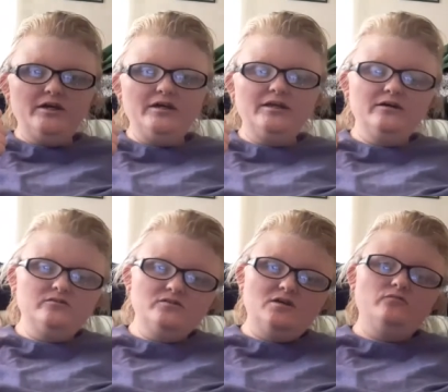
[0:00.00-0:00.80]
it, and now
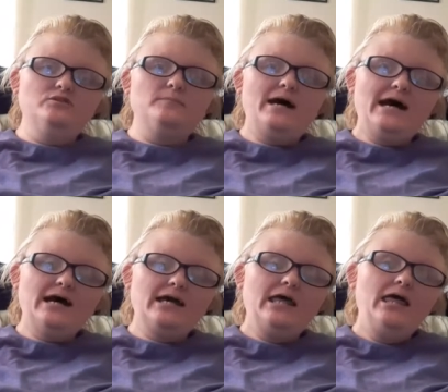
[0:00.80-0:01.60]
Discovery's
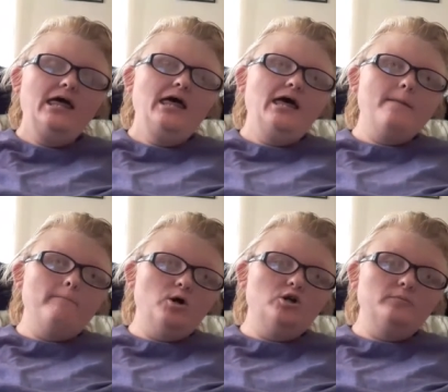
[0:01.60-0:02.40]
back.
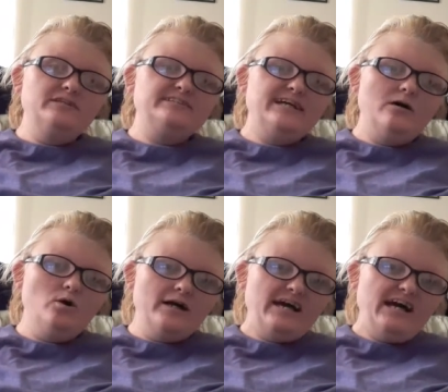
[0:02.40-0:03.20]
And Burnham is
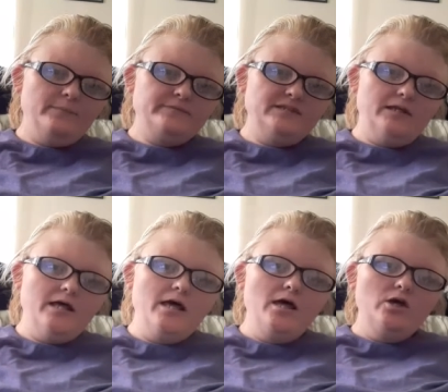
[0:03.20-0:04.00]
now a
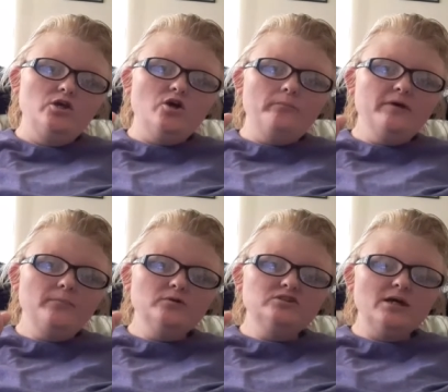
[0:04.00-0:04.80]
captain. You know,
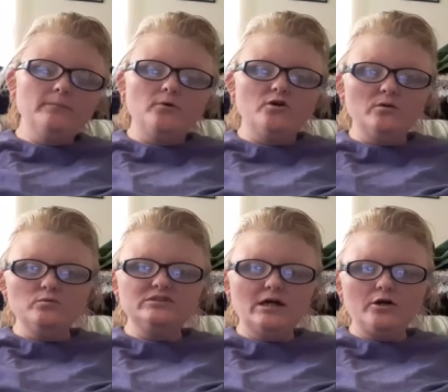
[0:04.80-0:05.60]
people say Burnham
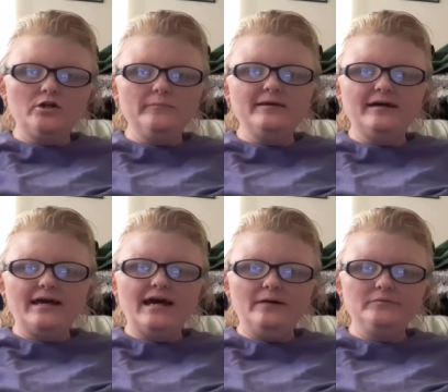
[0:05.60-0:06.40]
was not going to be a
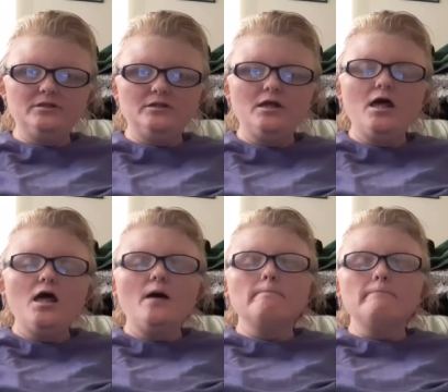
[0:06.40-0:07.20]
captain,
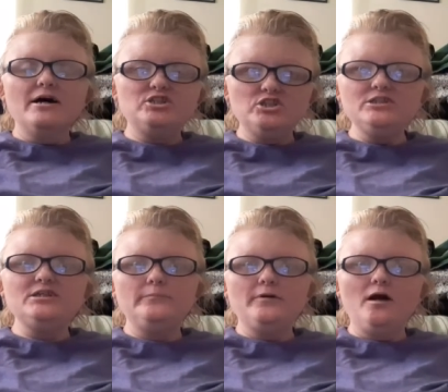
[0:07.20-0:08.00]
but she
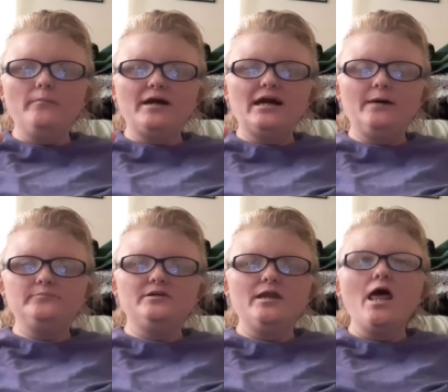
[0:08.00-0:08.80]
did become a
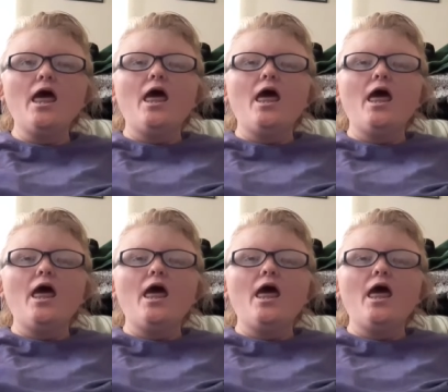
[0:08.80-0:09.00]
captain